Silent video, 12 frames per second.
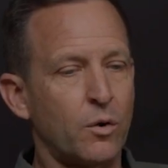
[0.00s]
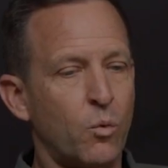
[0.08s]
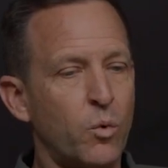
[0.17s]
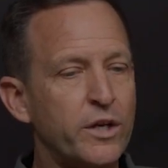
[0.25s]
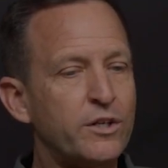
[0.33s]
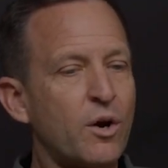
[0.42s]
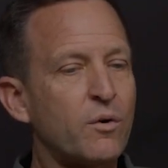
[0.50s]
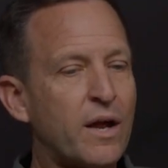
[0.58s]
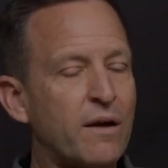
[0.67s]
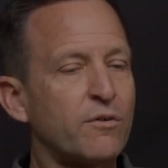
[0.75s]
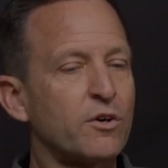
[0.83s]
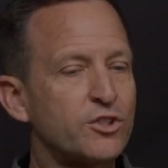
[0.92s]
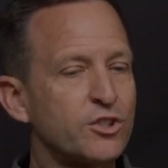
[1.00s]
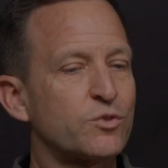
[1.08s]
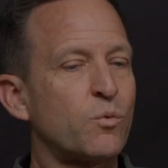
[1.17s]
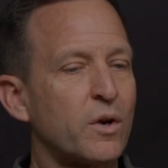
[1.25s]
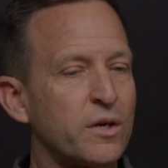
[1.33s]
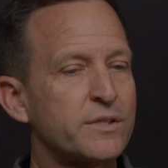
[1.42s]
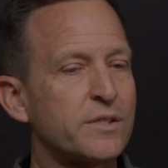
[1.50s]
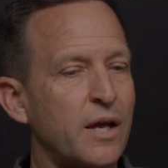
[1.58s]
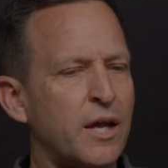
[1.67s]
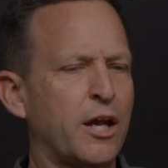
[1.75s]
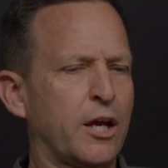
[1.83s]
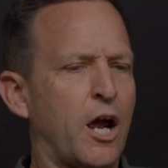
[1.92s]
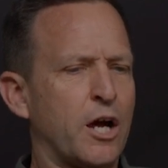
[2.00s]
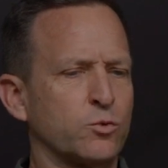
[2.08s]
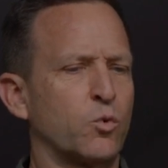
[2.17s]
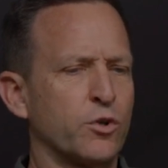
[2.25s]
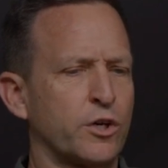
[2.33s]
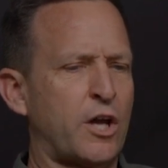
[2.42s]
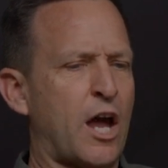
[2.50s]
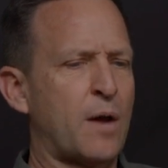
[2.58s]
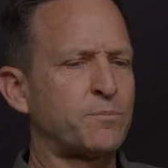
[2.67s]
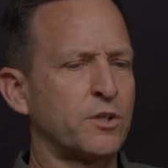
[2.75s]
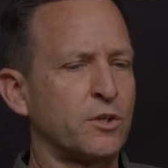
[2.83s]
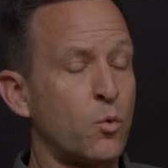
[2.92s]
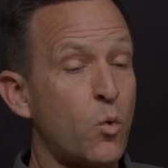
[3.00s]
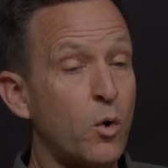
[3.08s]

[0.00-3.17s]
we don't ever just want to say, hey guys, we're the captain.